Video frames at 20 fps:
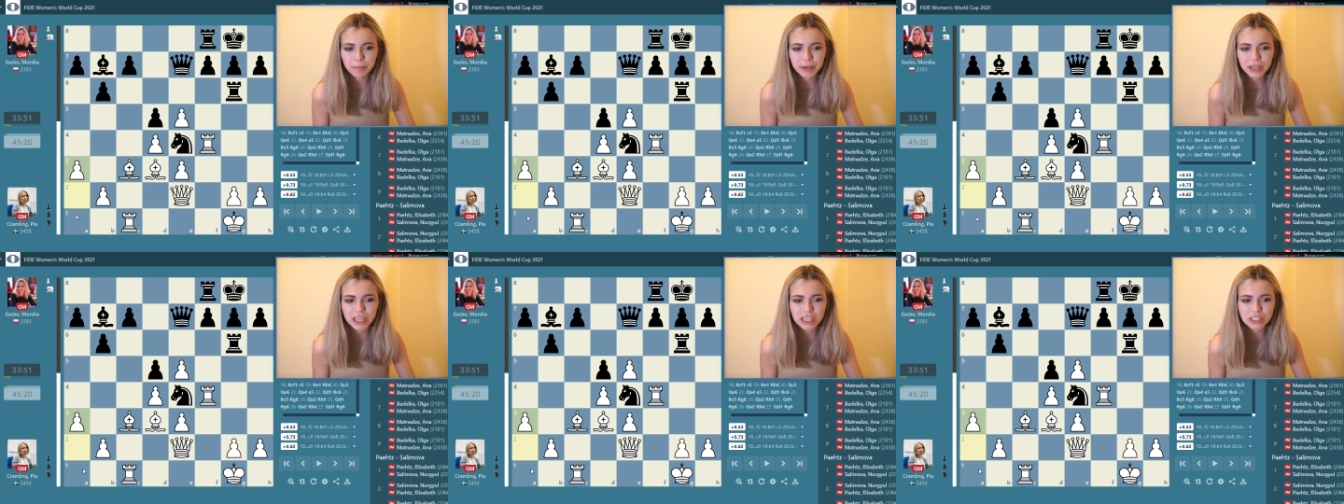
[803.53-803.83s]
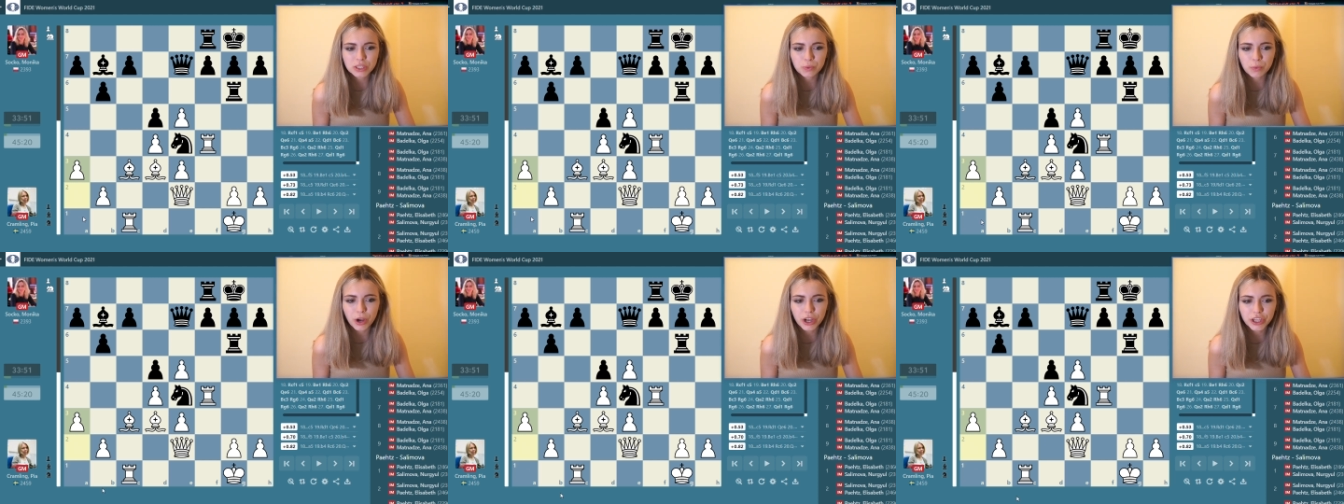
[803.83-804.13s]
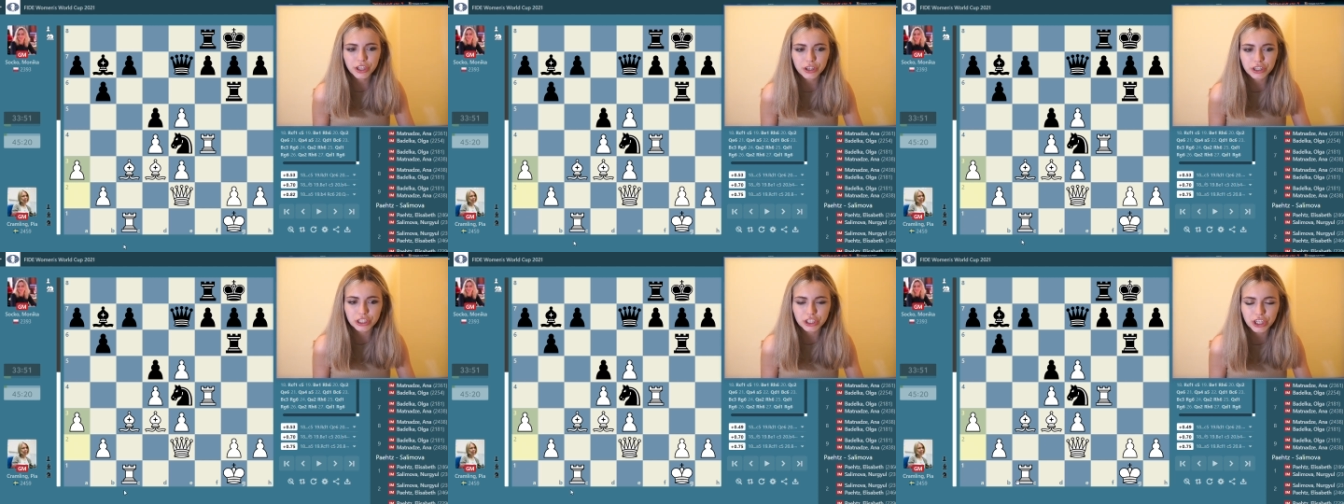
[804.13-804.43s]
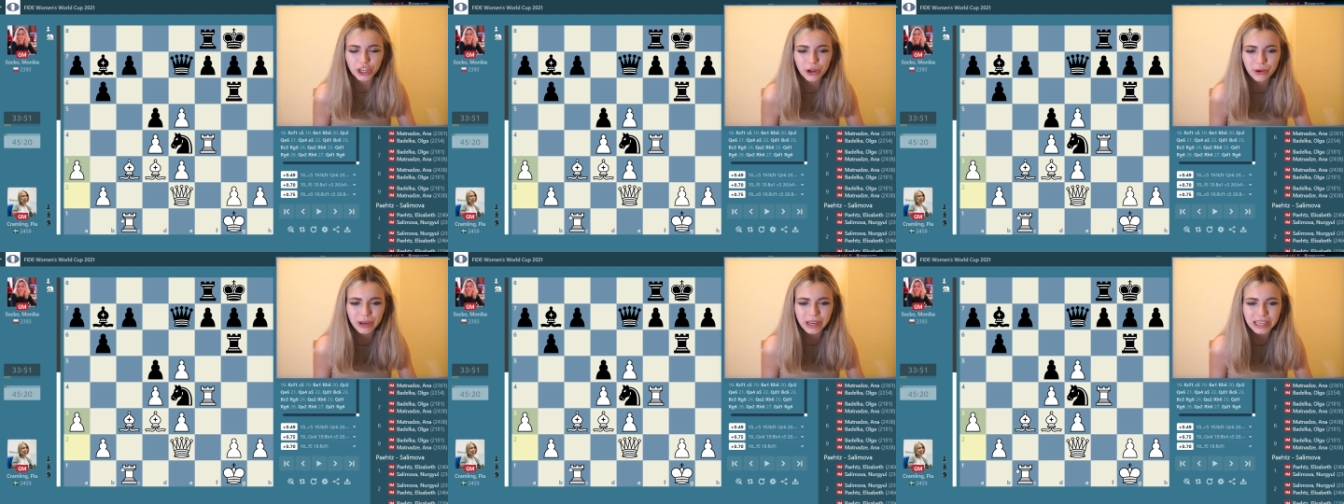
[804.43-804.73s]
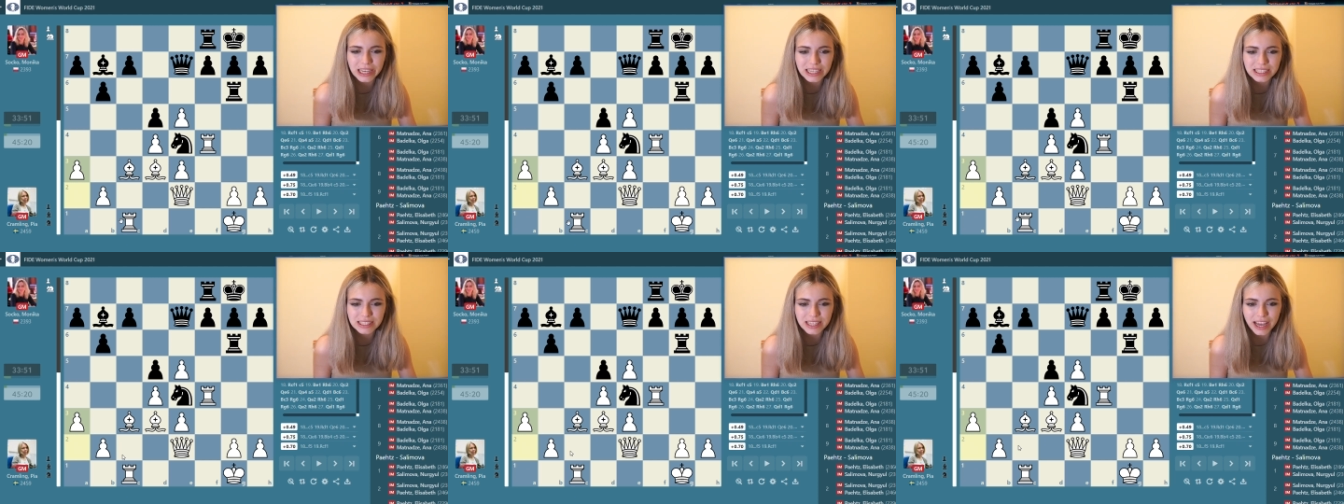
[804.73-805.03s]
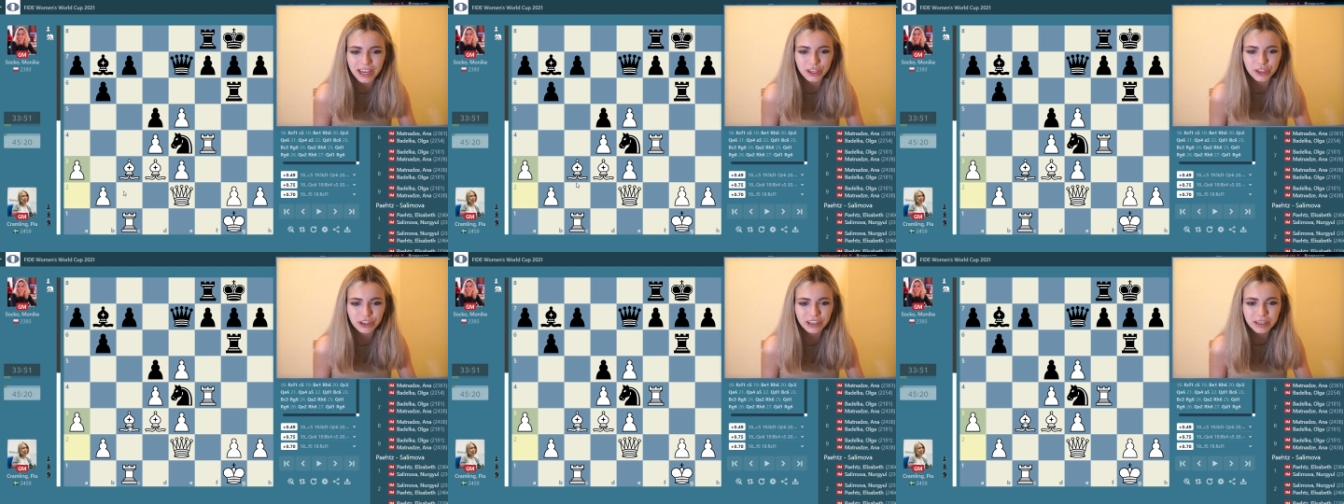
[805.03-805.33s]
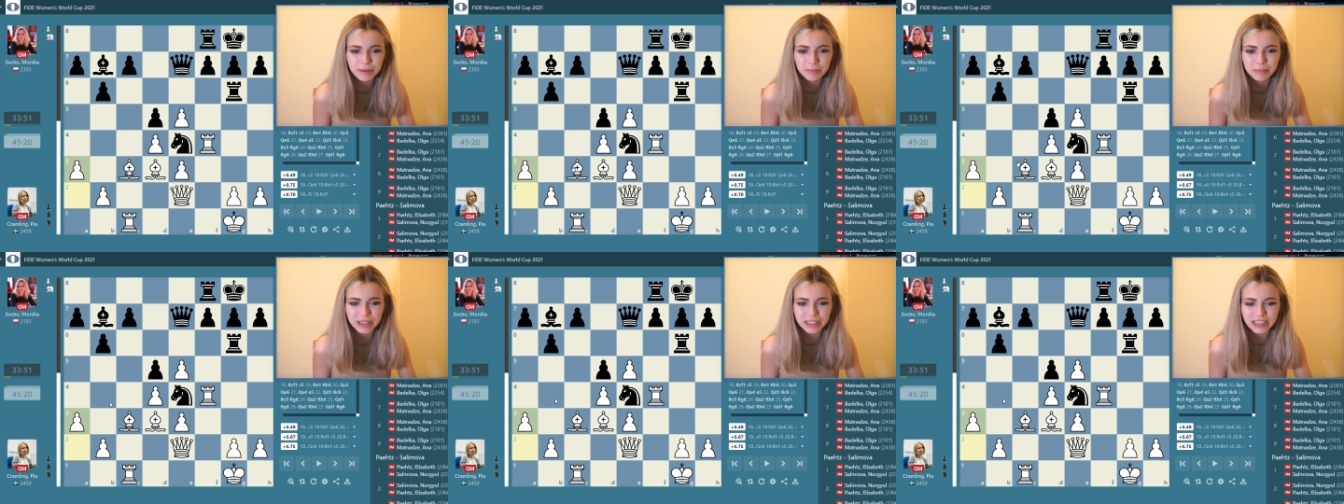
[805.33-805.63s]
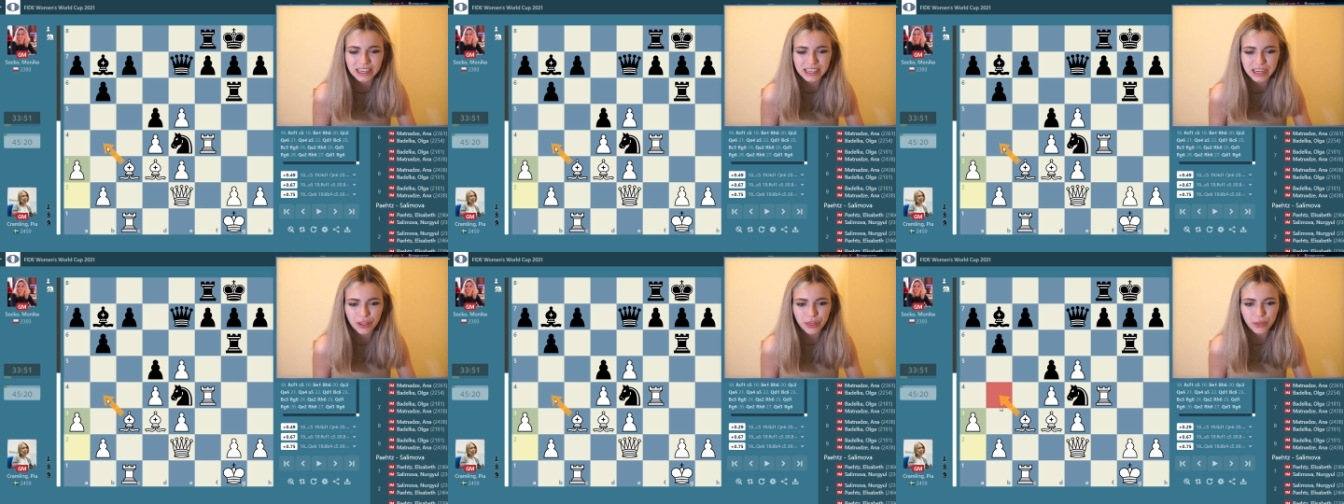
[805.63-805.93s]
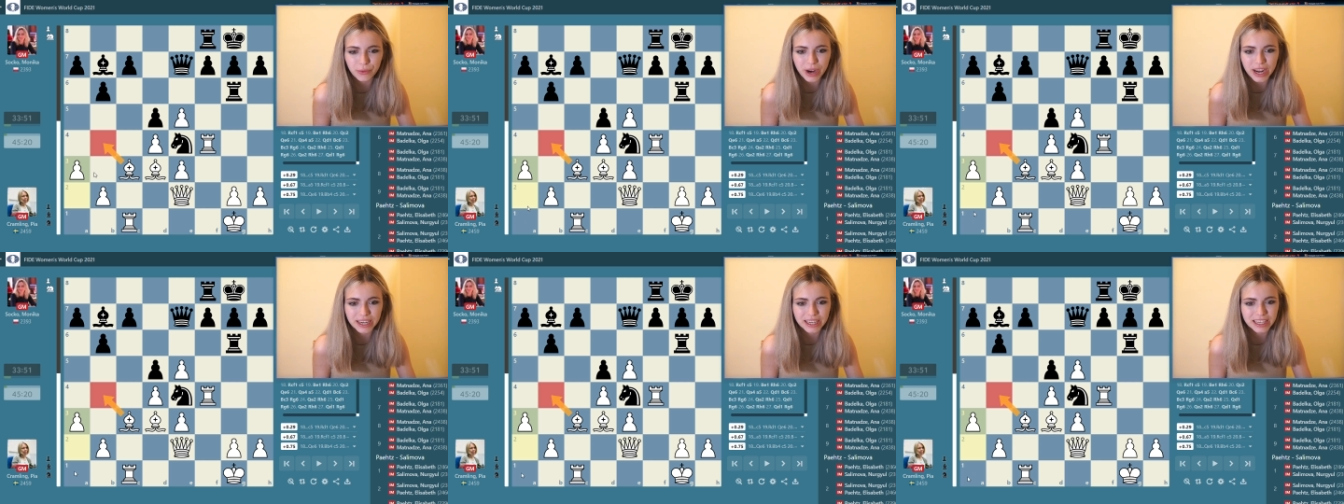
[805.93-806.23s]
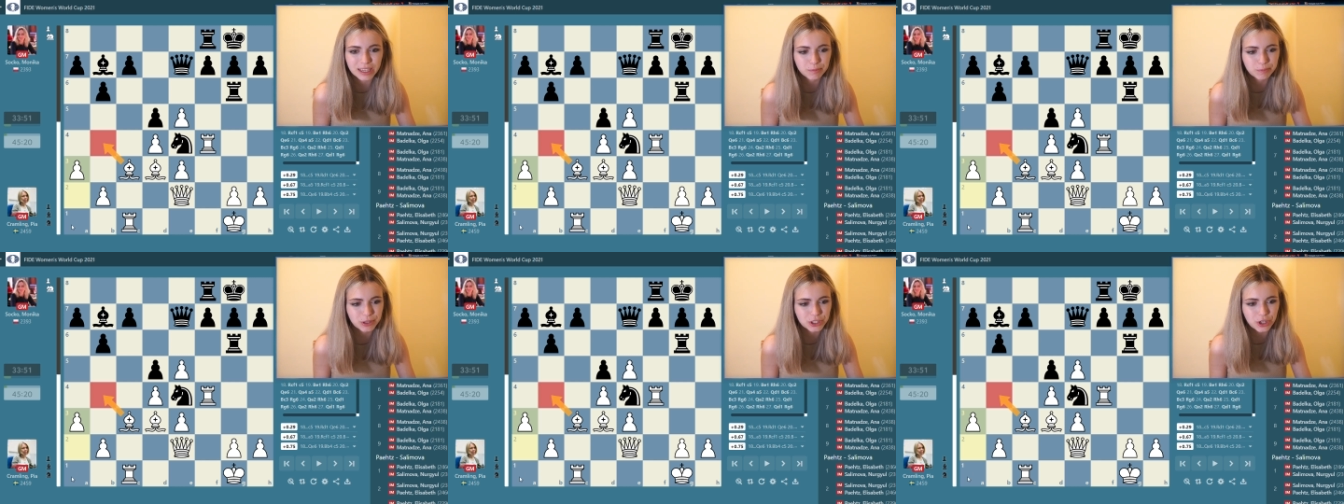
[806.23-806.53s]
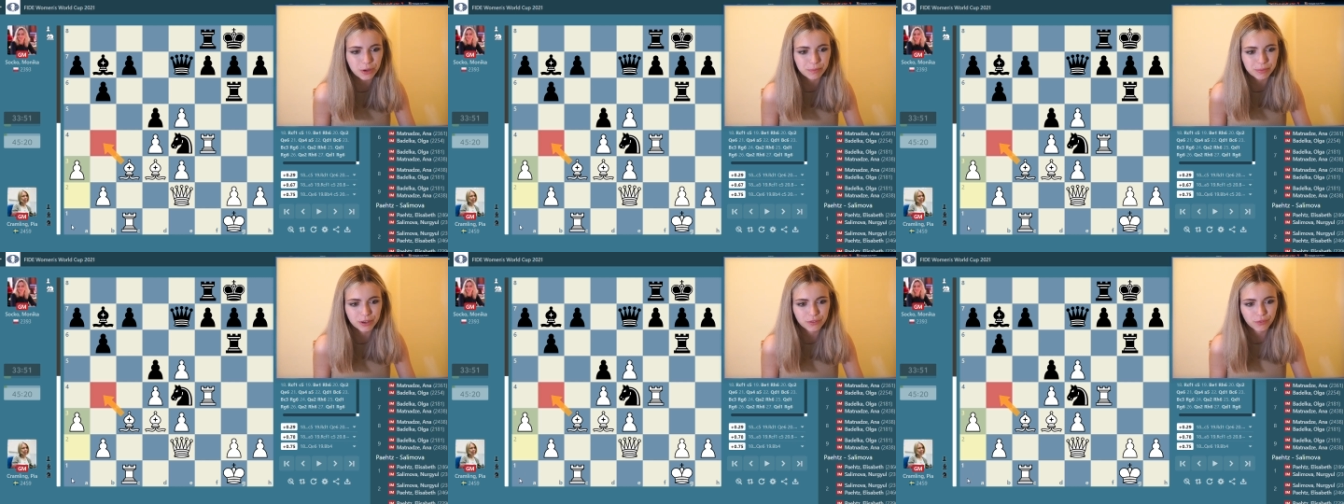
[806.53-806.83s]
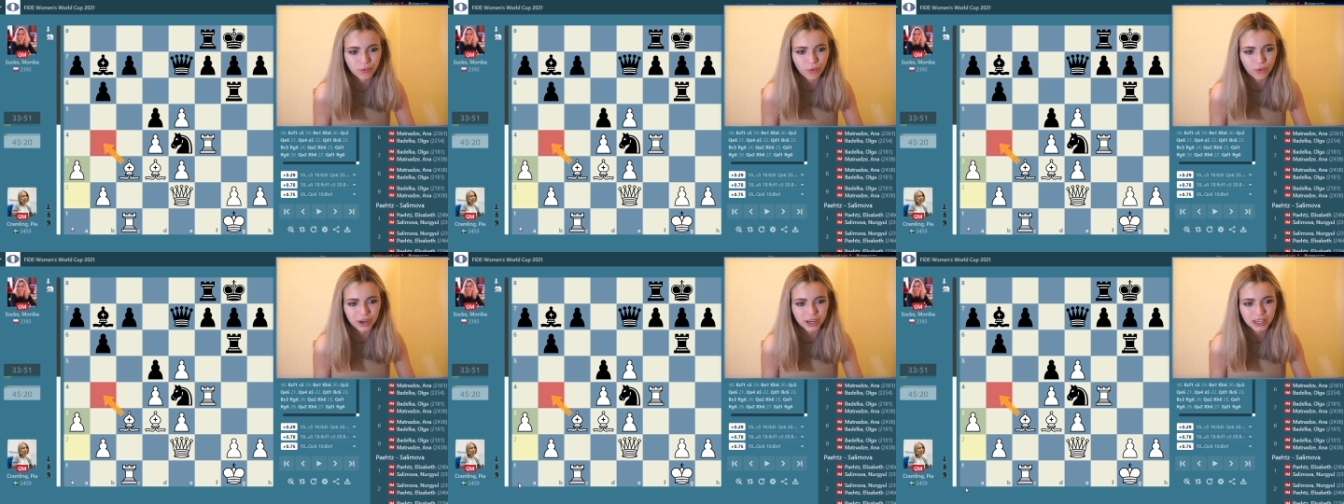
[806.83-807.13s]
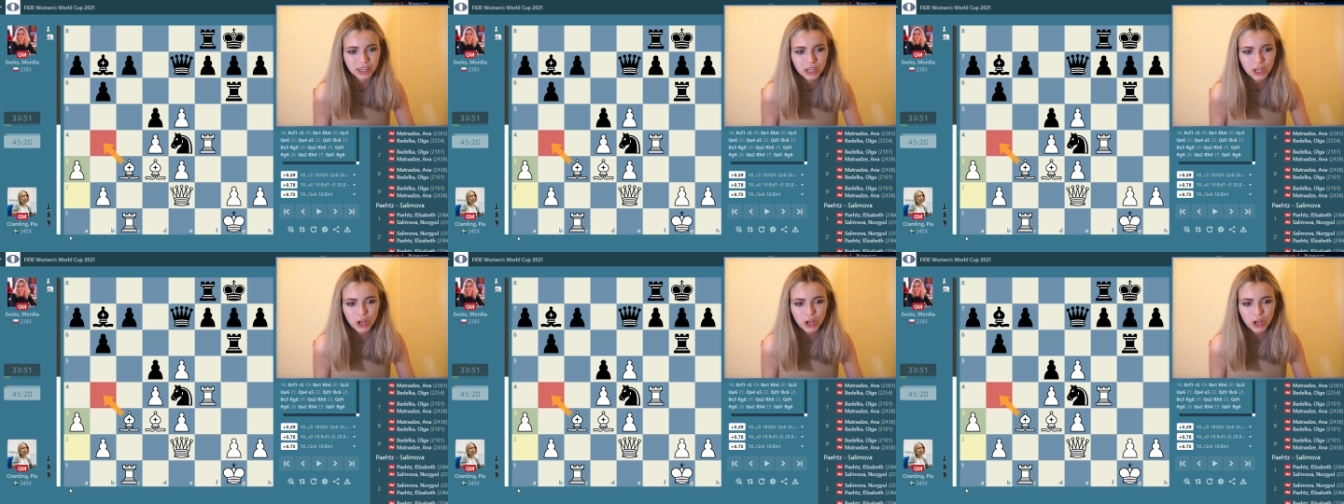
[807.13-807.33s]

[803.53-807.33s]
because what you're doing is that you're immediately threatening bishop b4,